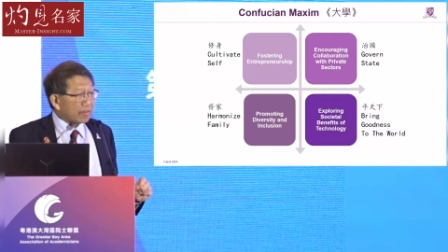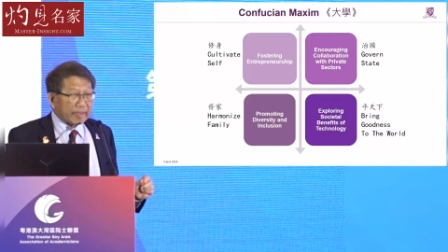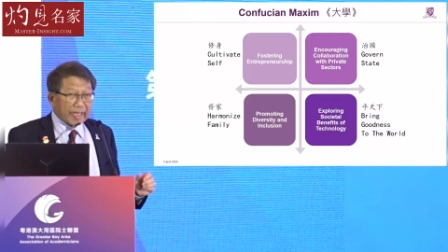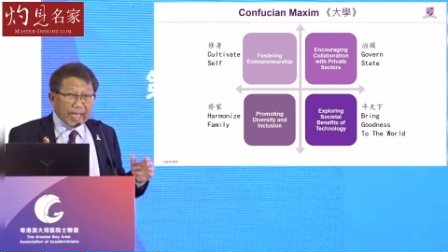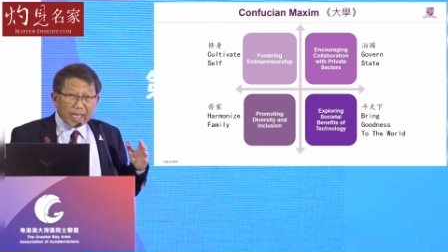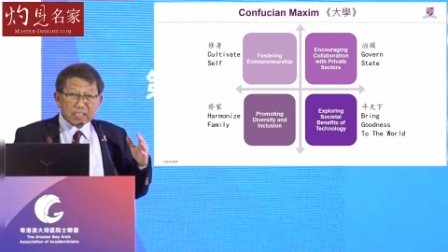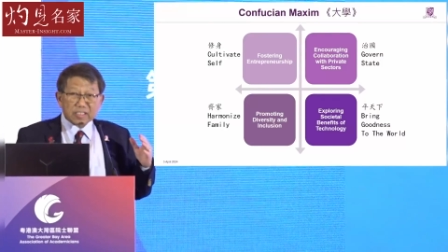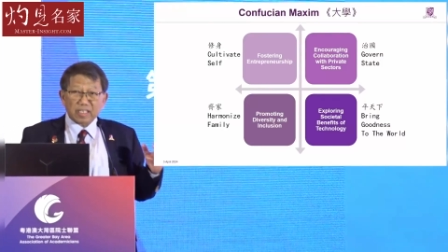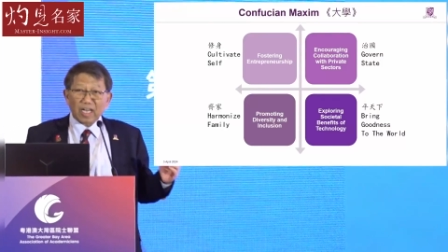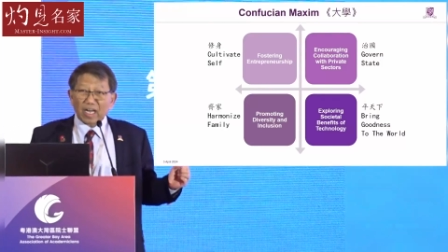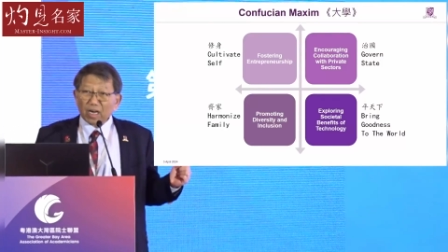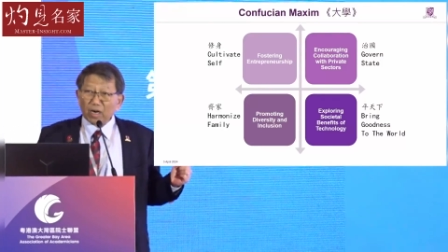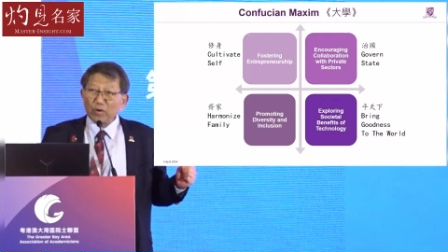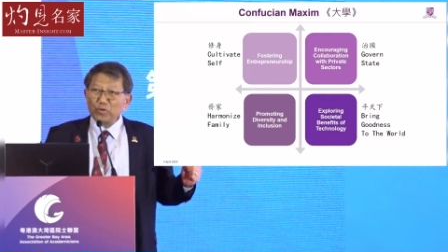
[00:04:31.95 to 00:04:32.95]
That's
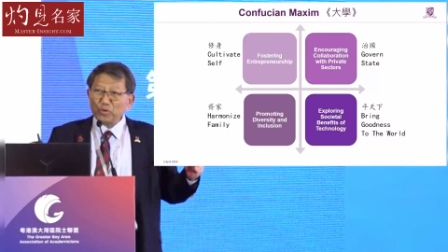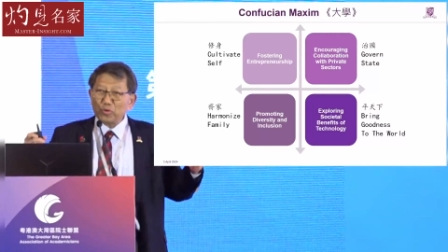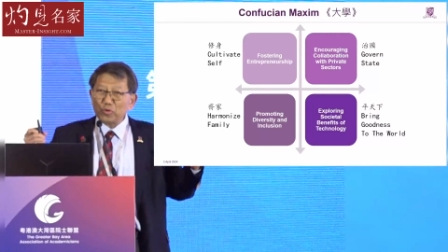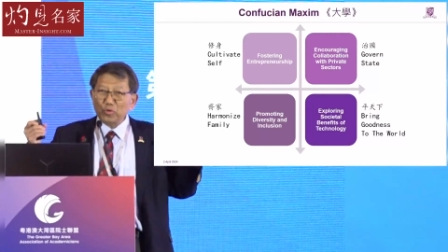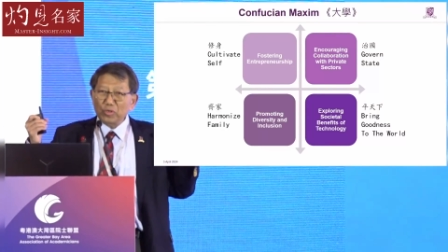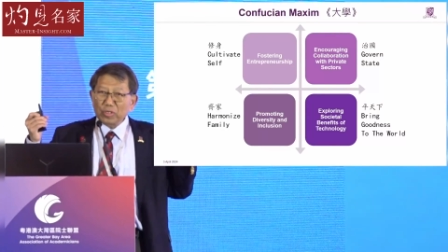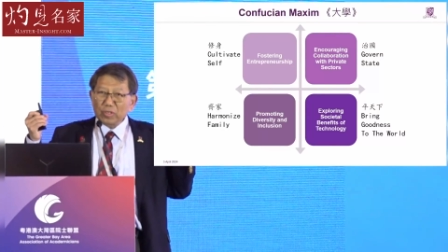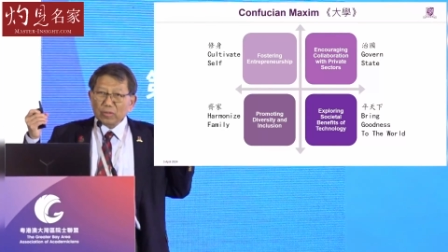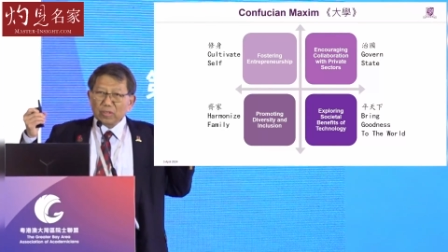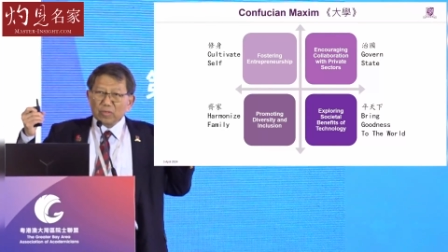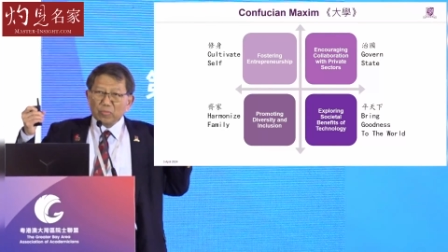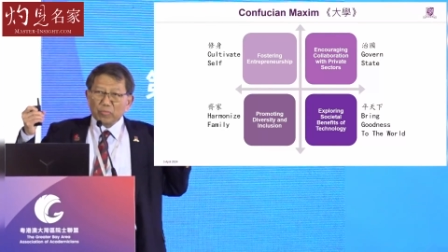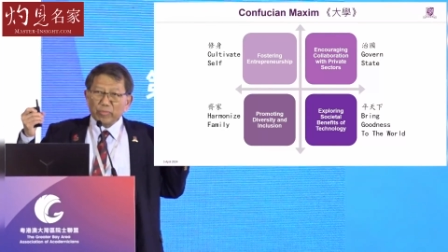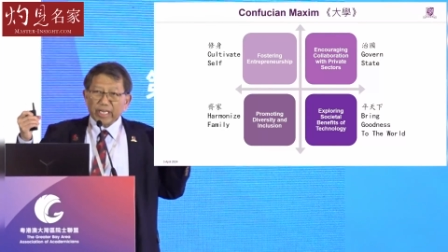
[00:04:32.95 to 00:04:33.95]
how you
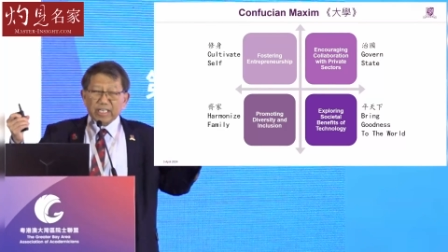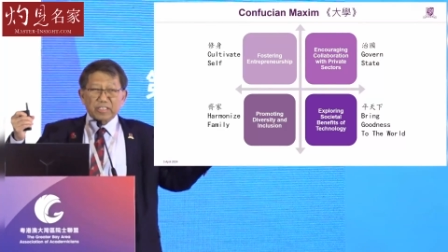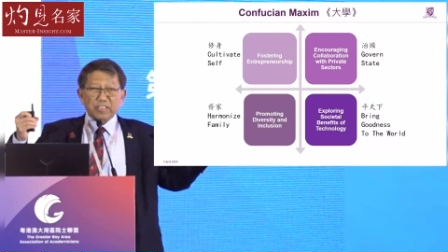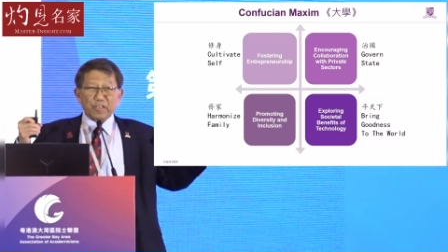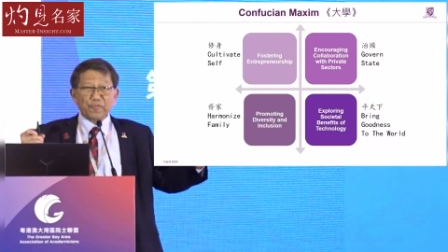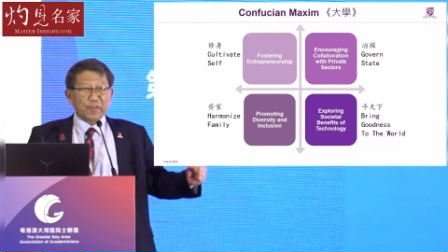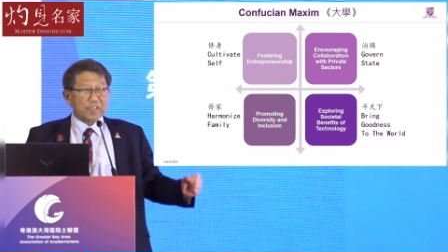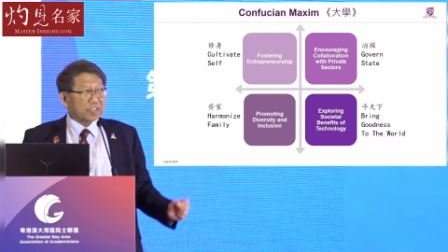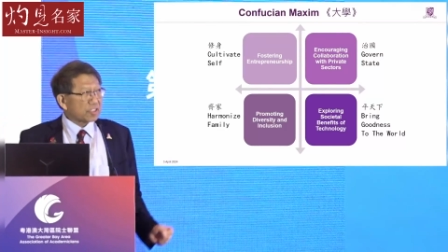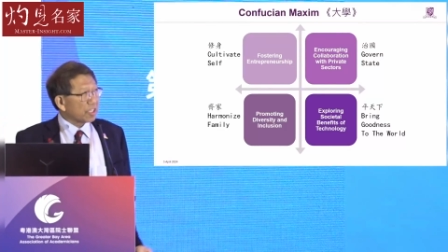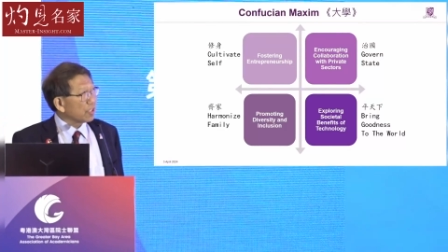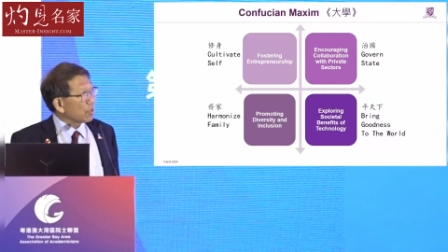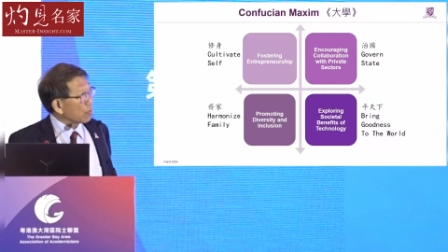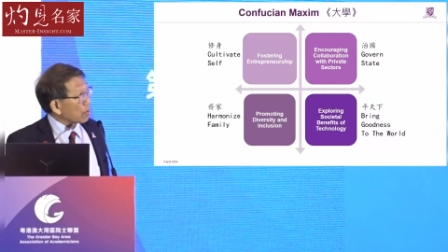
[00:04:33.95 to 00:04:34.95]
make a difference
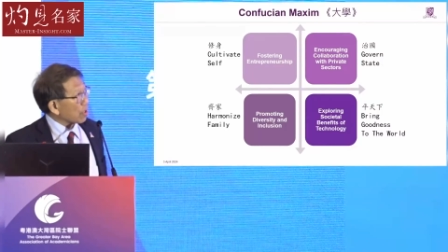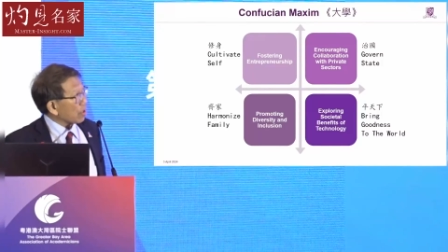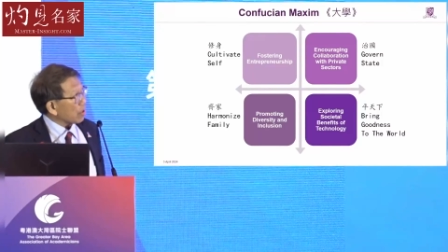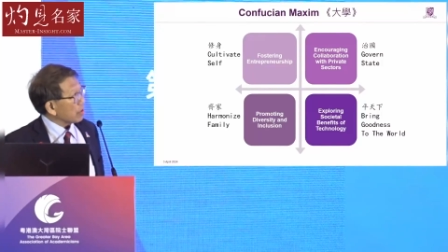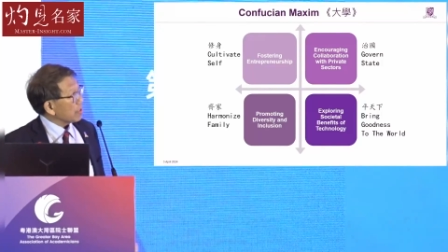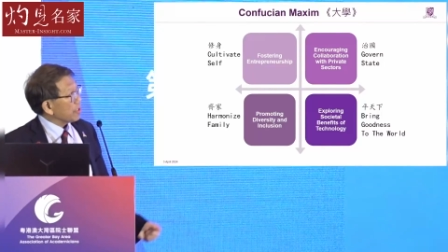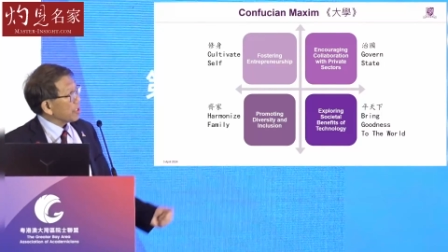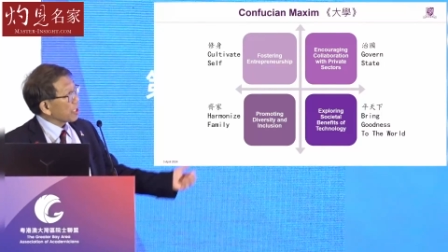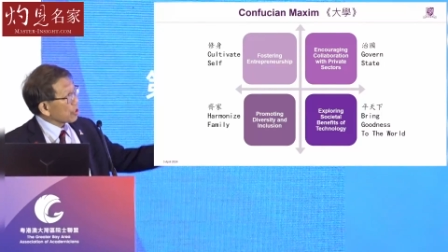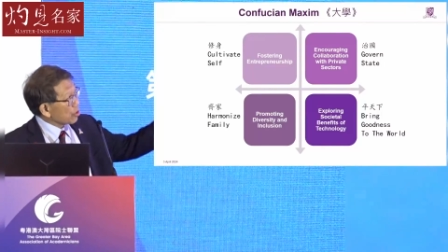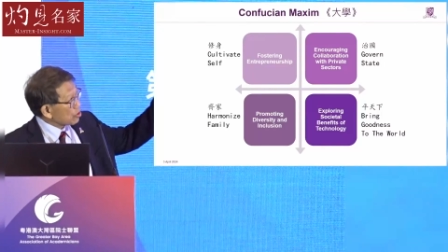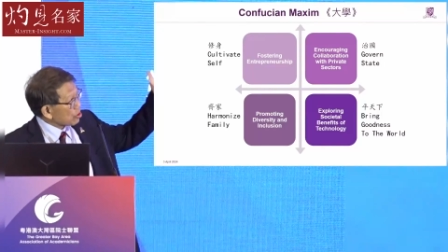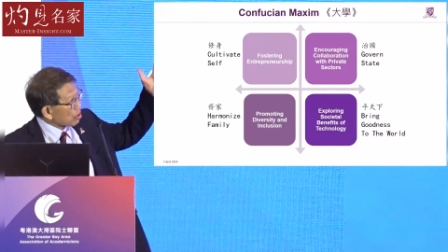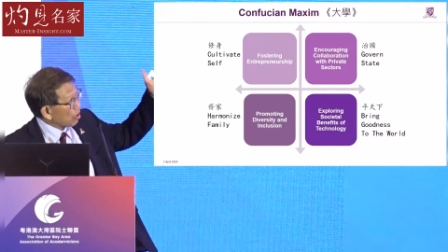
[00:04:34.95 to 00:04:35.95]
in the world. In
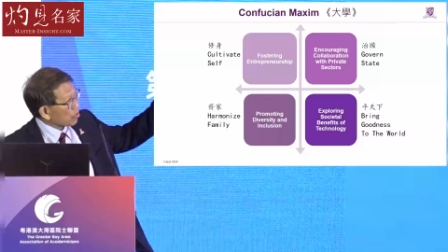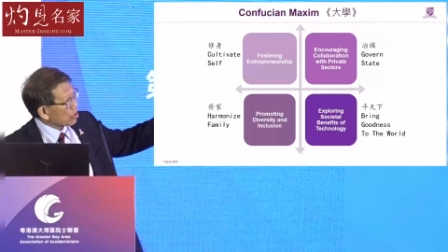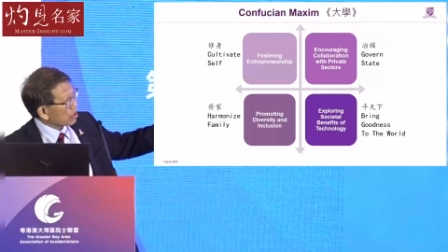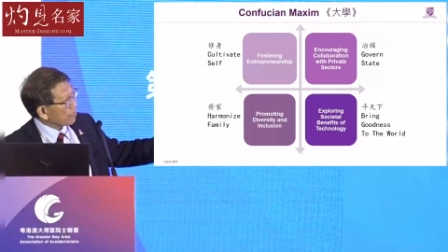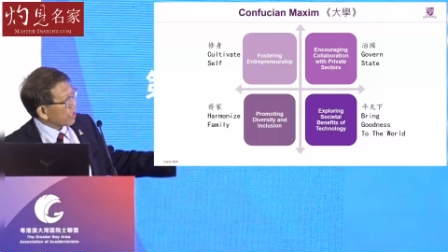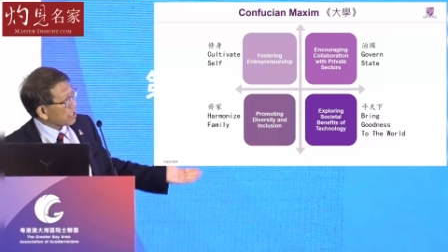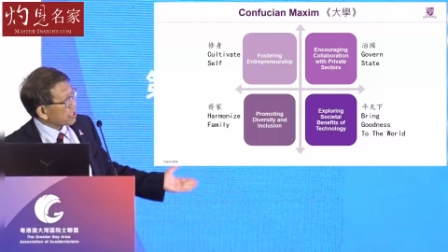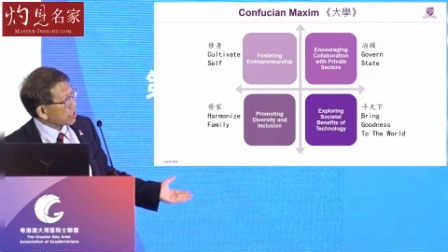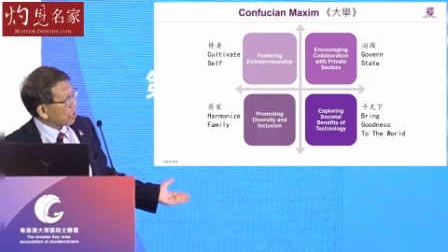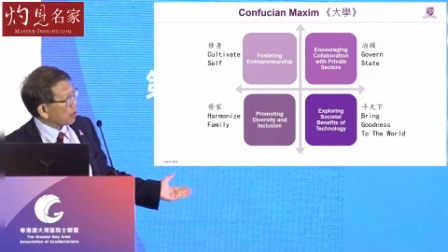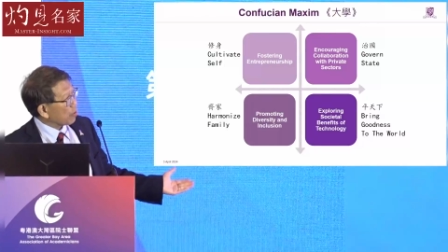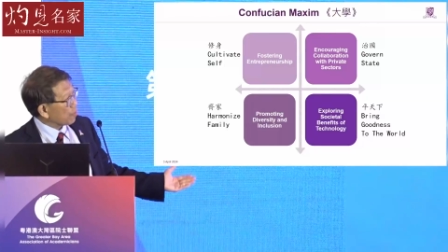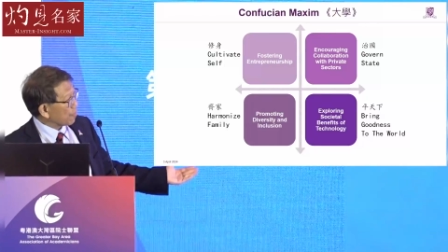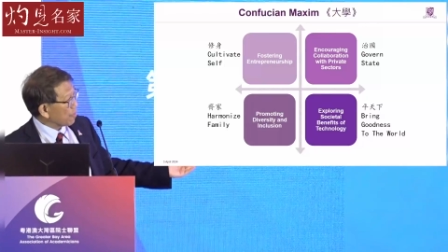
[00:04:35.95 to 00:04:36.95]
English, cultivate
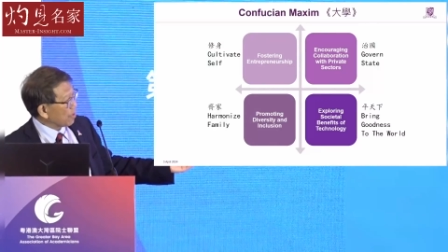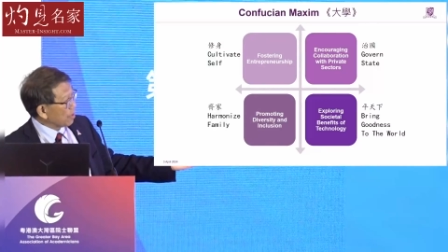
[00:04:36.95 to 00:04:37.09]
self,